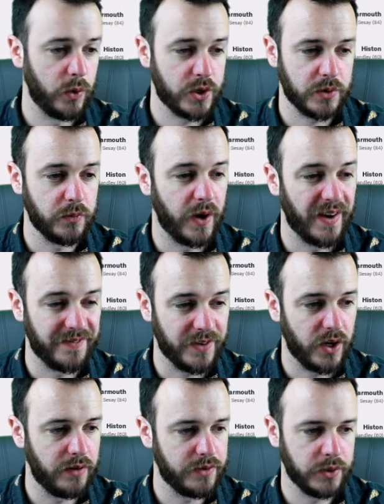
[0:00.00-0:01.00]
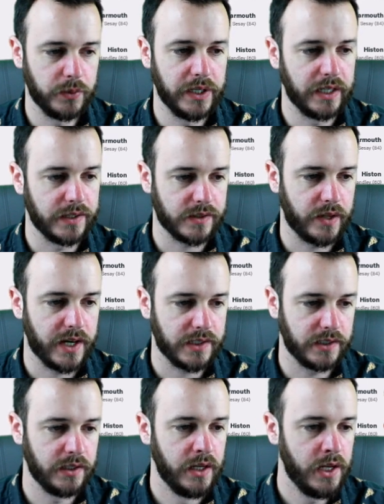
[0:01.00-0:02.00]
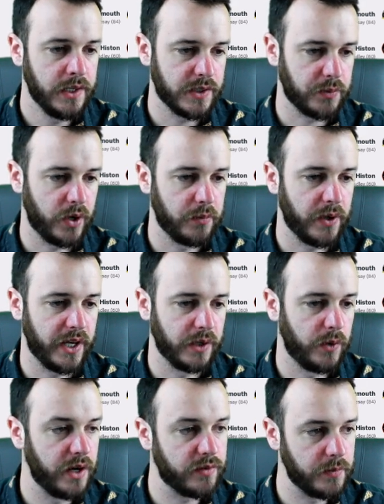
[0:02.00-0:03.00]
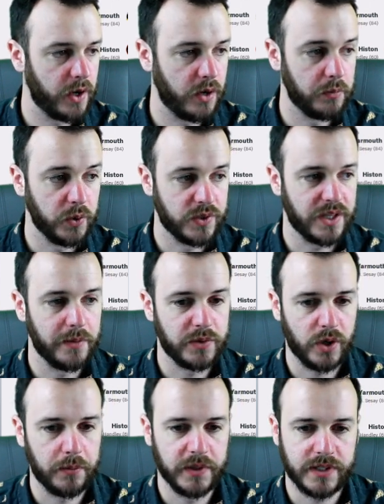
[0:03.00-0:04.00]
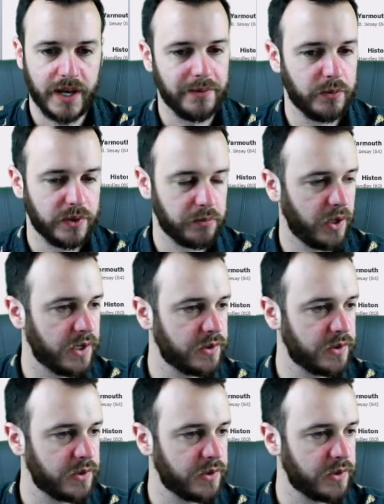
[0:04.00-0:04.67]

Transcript: Horsham, a 5-2 win against Clacton, despite playing away from home, puts them top of the table with a